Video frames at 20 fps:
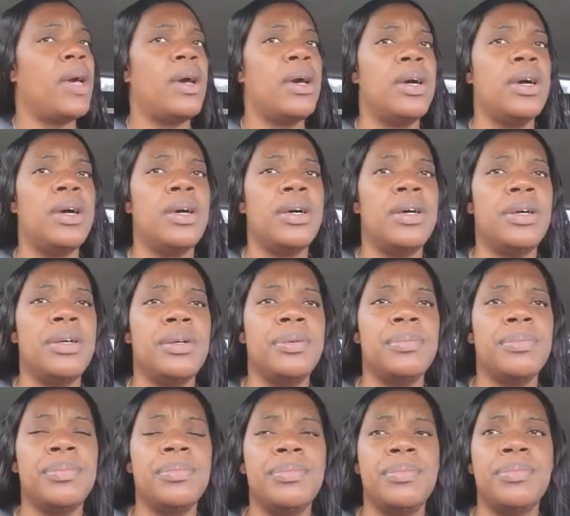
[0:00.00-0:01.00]
um
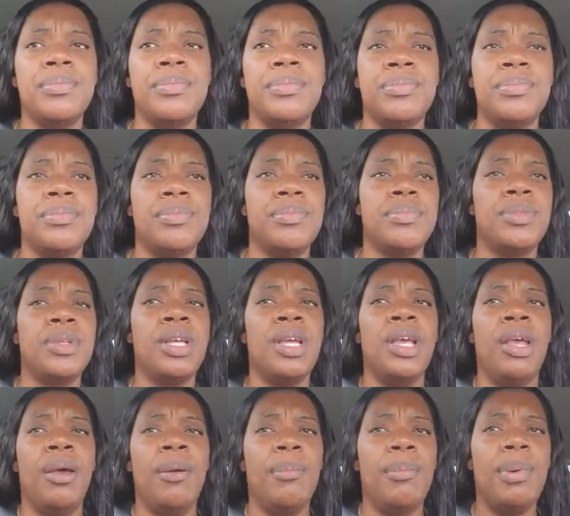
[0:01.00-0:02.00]

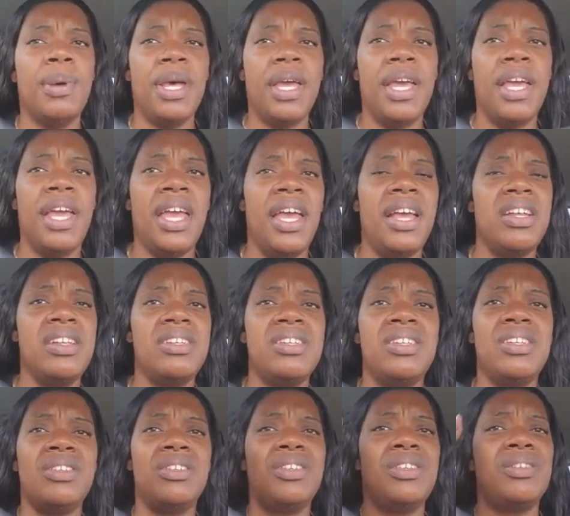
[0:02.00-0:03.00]
but
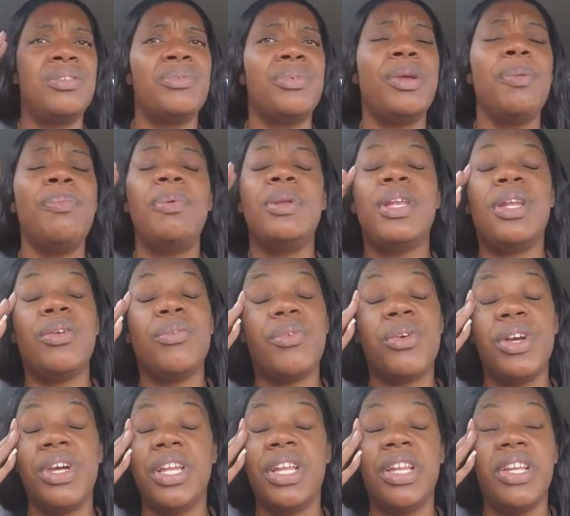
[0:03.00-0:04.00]
the, the ripping and
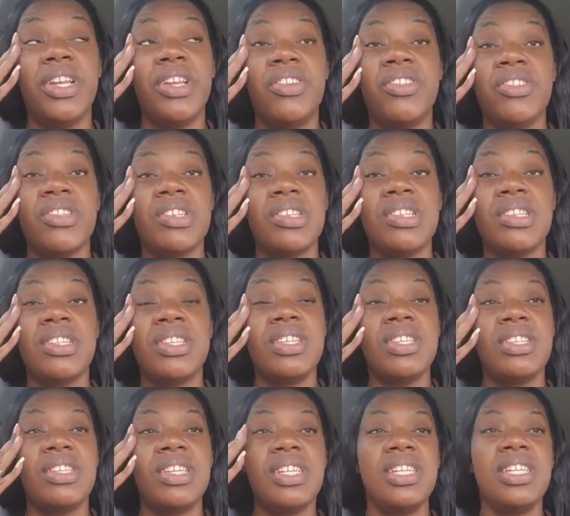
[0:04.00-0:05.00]
running and
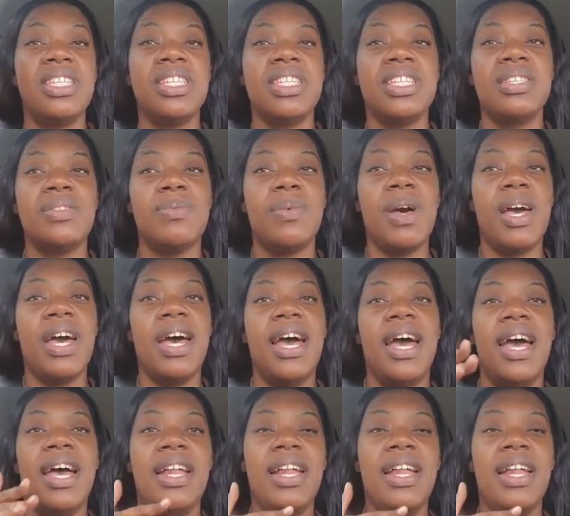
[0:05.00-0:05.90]
just this this is why